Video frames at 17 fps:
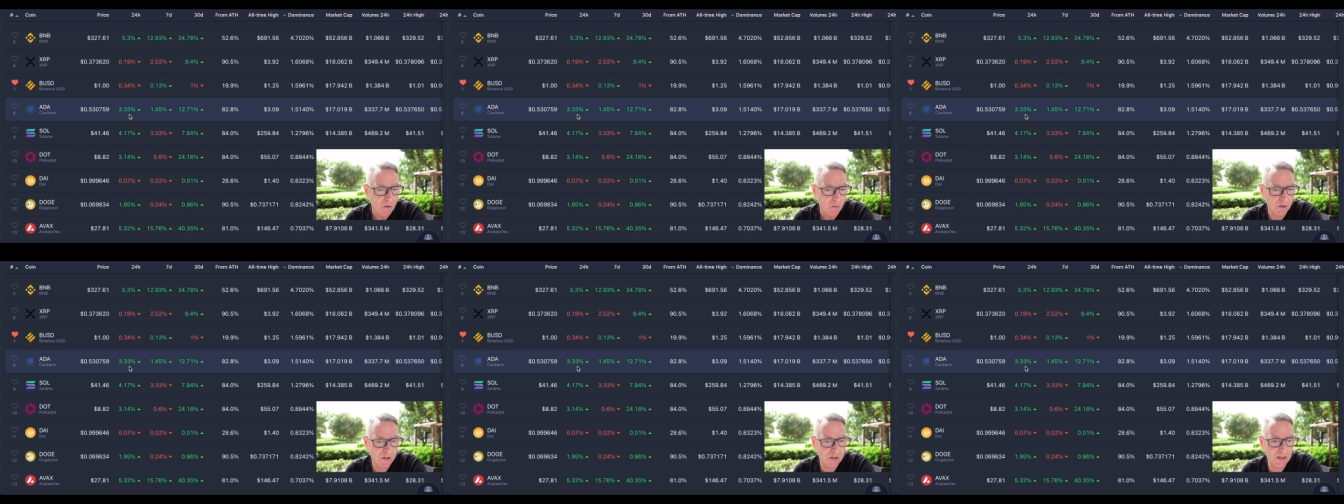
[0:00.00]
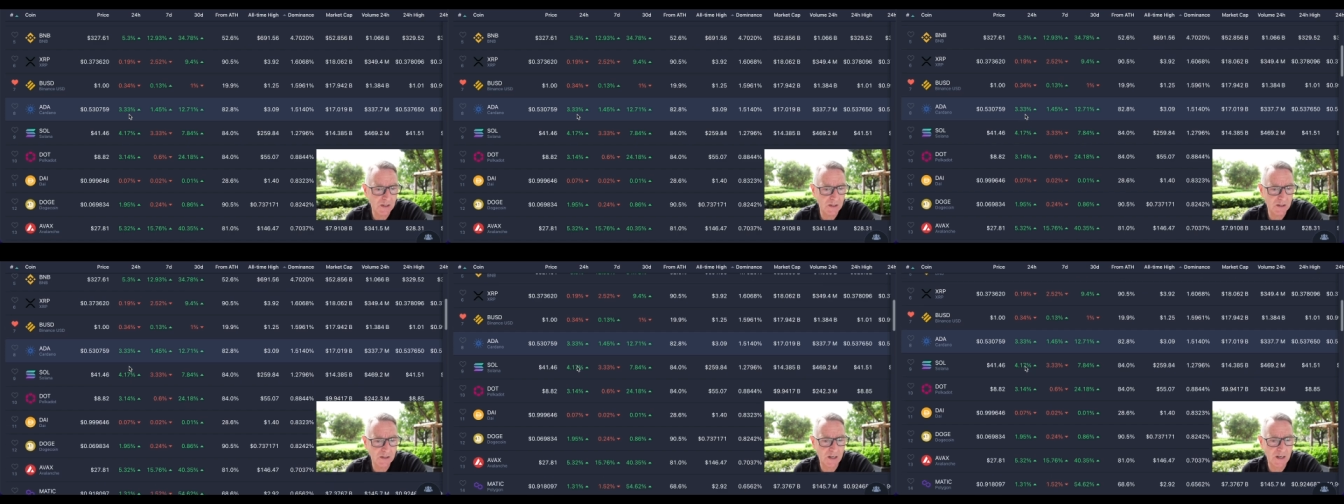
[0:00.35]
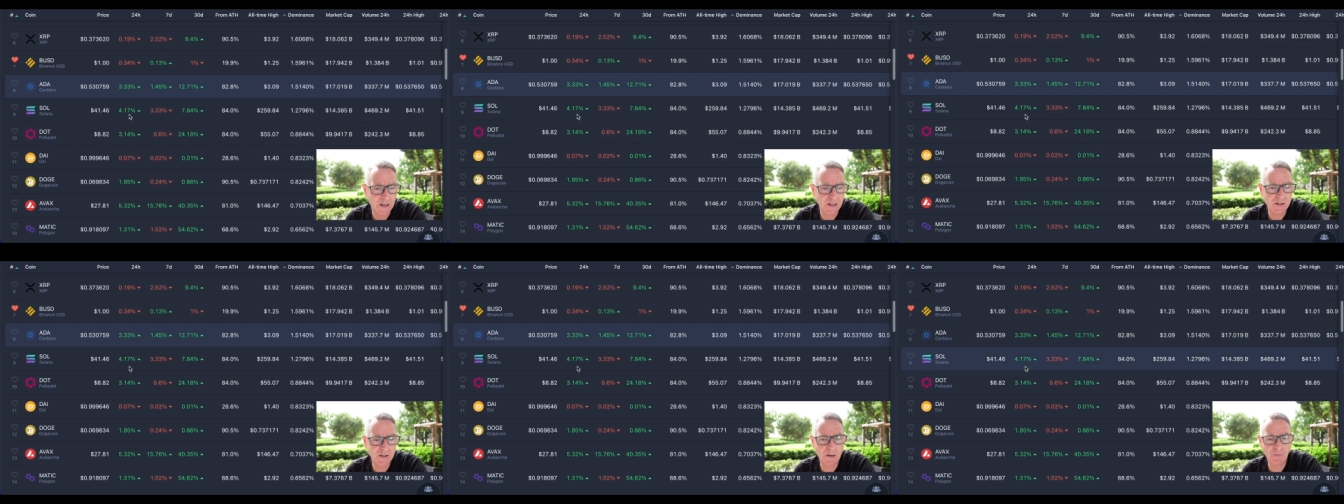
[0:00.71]
We're seeing
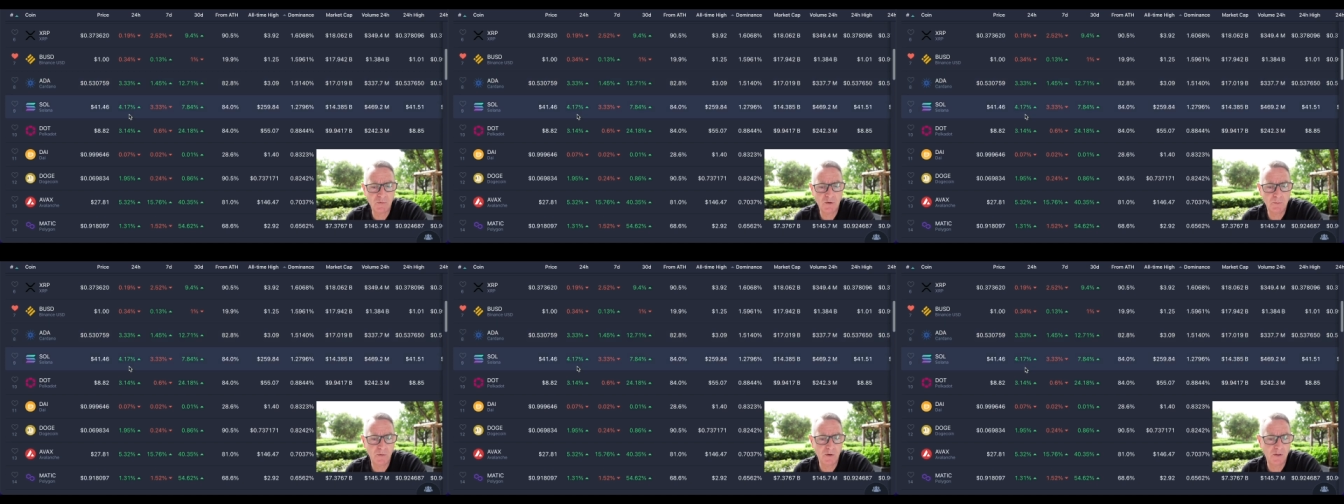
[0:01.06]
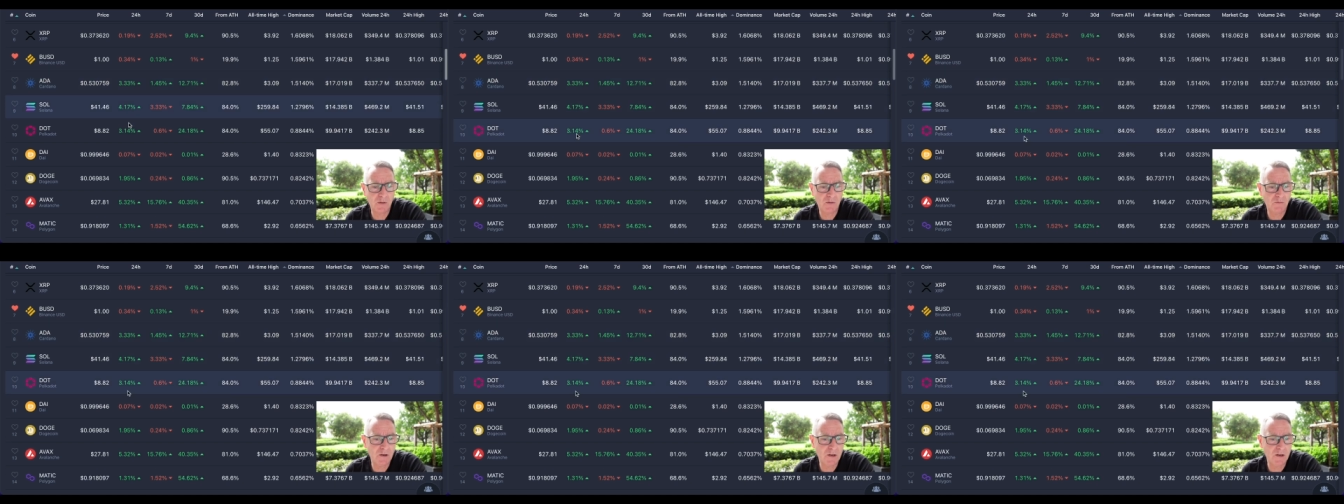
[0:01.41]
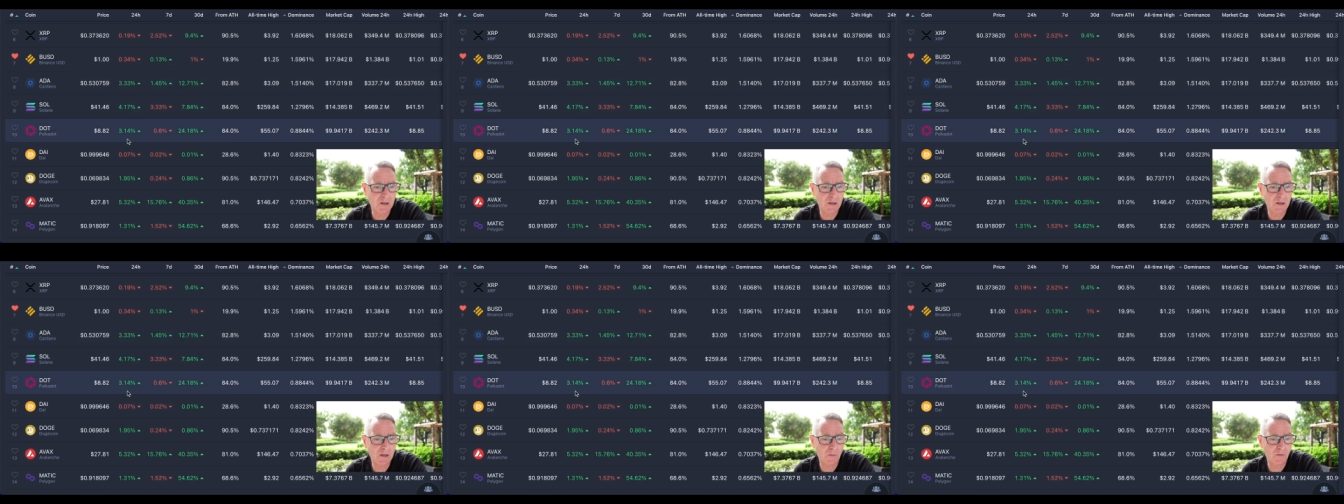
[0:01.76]
DOT is up
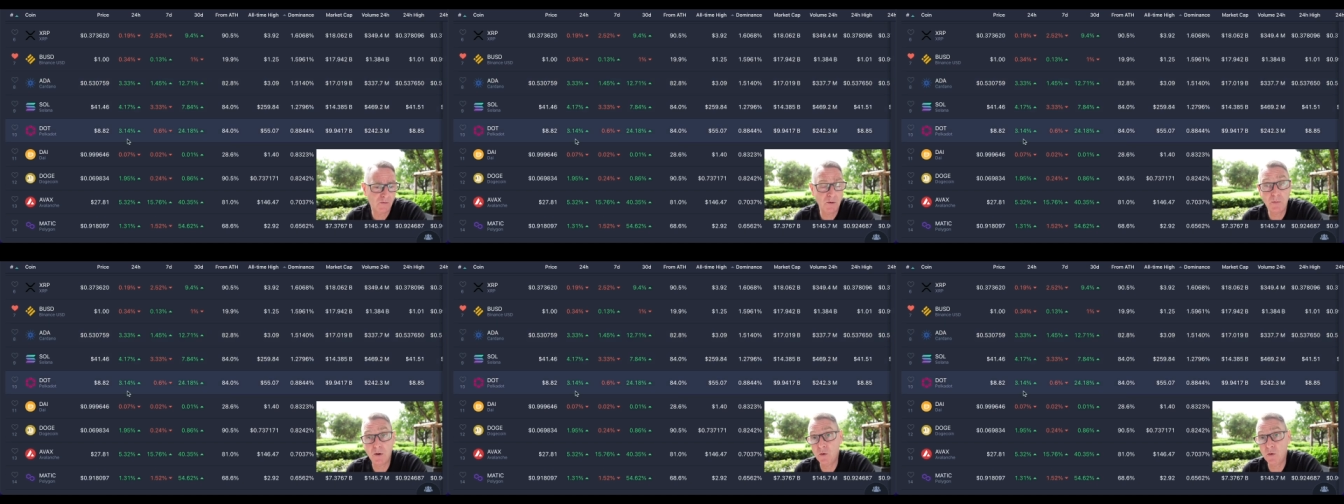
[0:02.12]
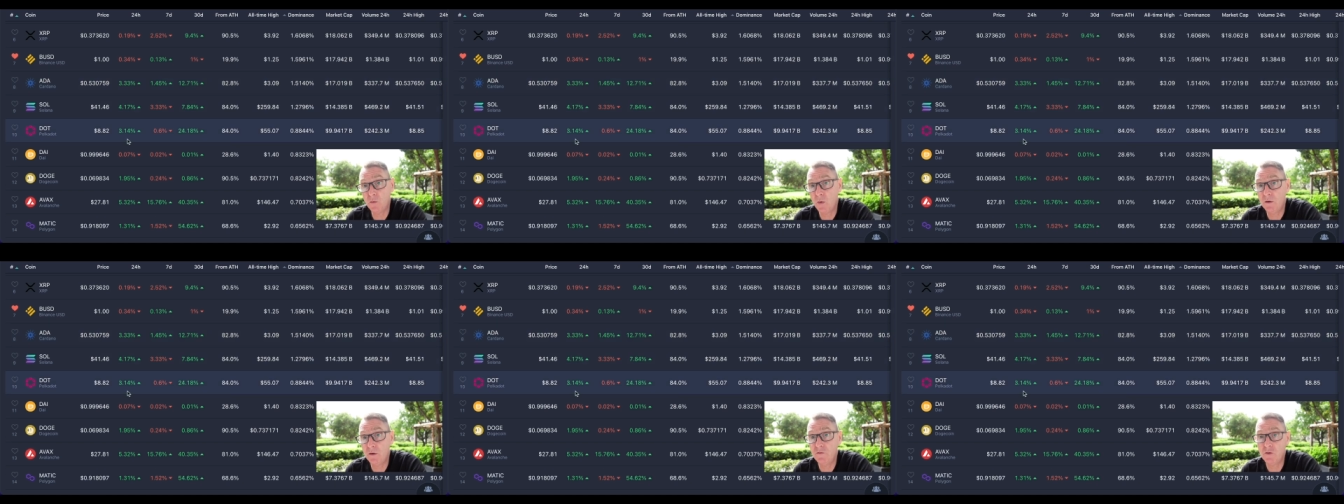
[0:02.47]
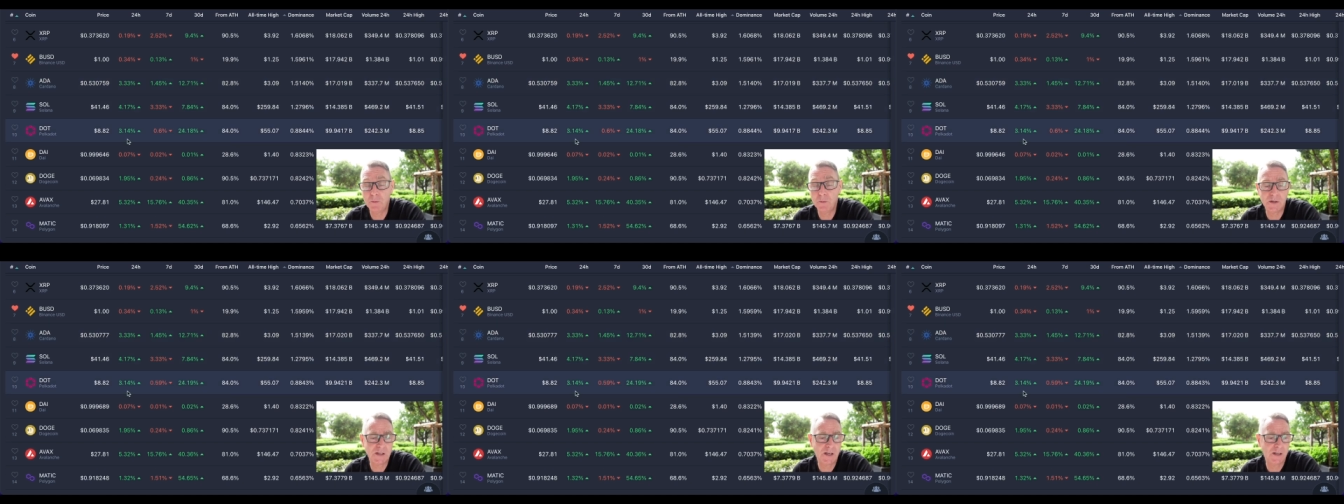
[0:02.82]

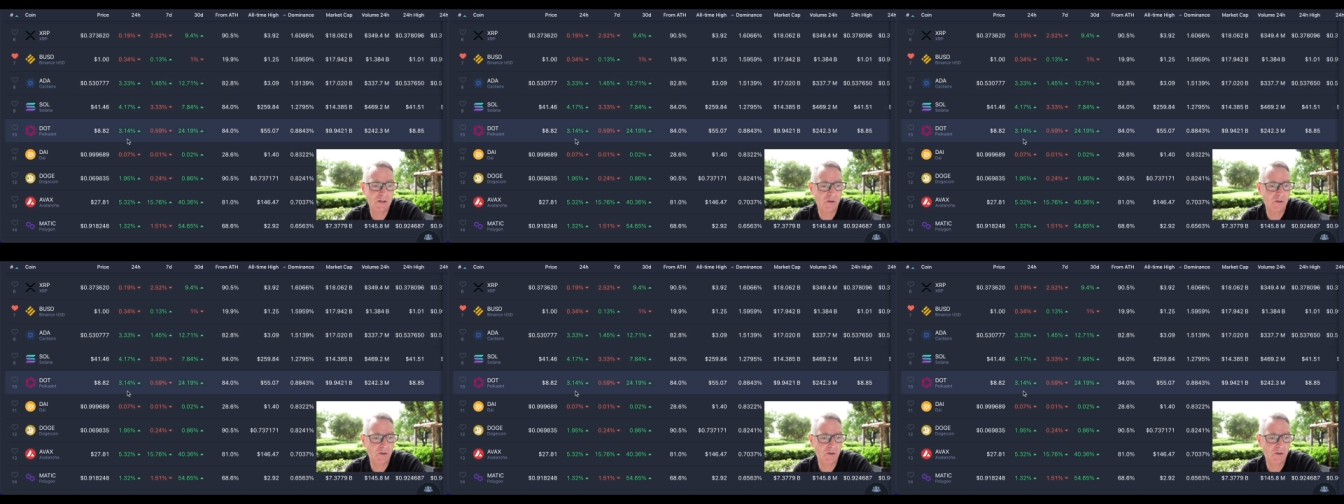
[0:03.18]
3.14%,